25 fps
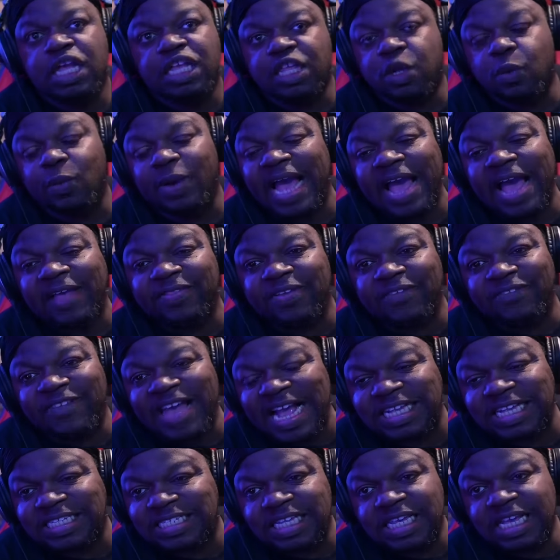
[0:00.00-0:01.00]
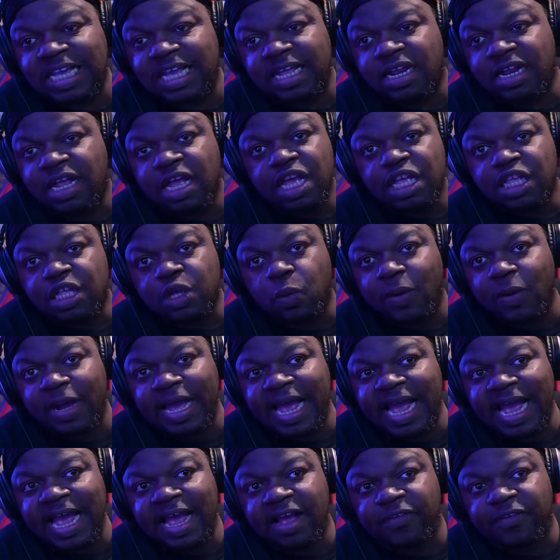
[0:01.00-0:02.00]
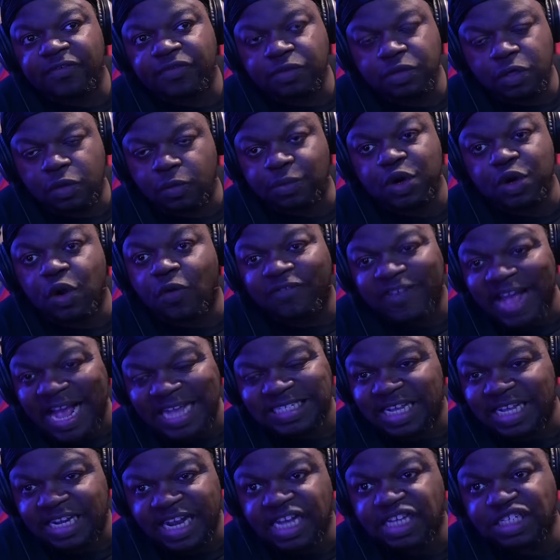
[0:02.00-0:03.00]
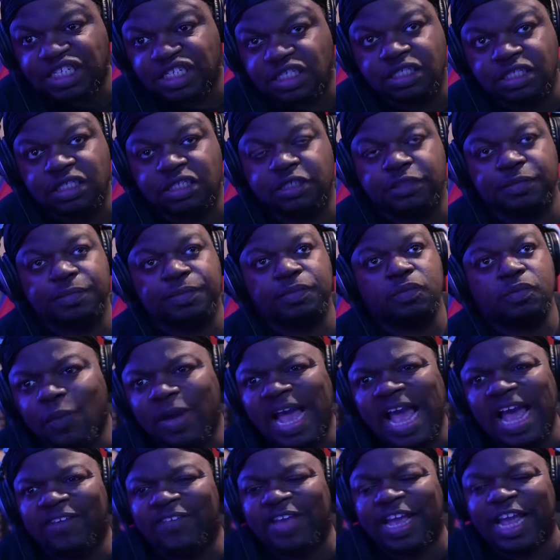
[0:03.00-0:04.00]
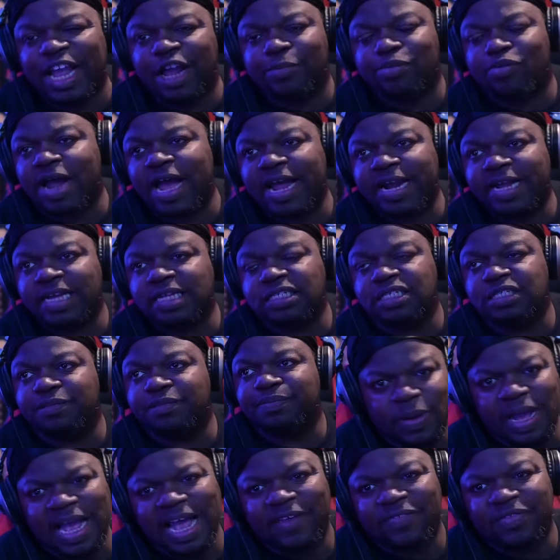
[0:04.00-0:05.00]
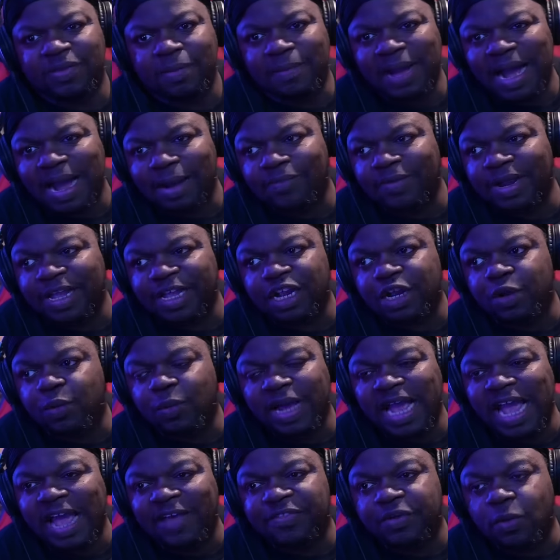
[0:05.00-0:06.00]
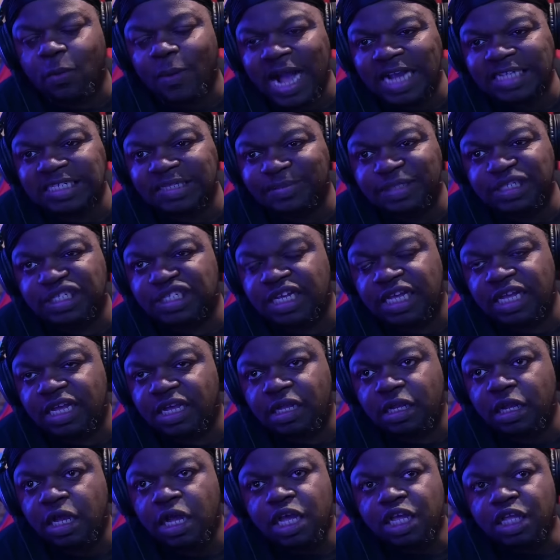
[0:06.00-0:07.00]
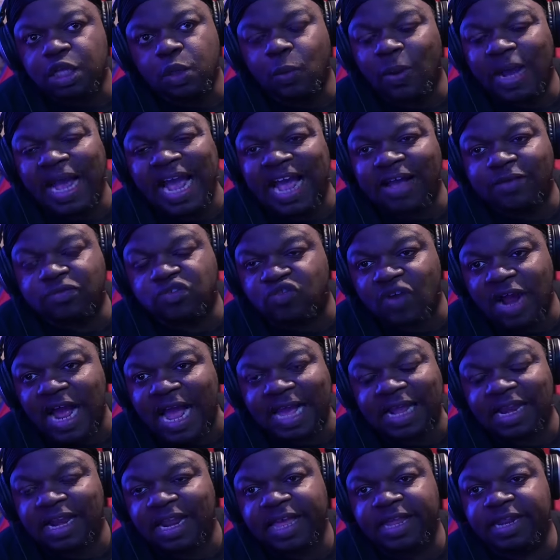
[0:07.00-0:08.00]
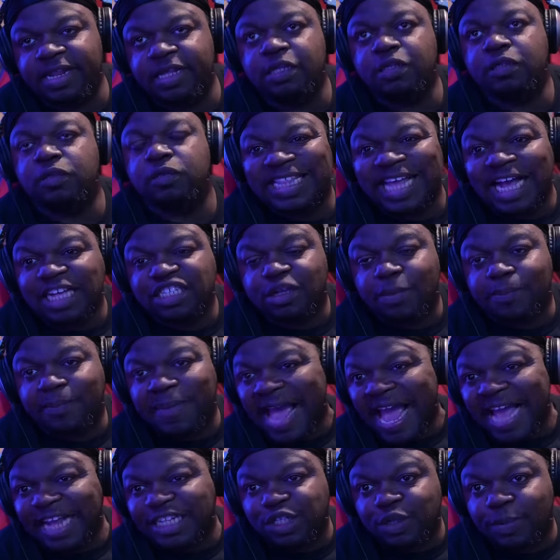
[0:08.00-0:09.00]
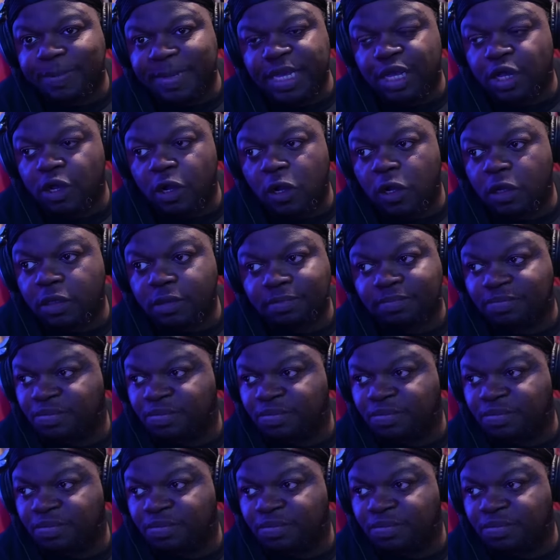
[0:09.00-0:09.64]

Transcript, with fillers: You wouldn't have the vaccine. You wouldn't have, you know, no vaccinations. You wouldn't have hair products. You wouldn't have the mop wringer. You wouldn't have the washing machine. You wouldn't have dry cleaning. 3,000 patents would be gone.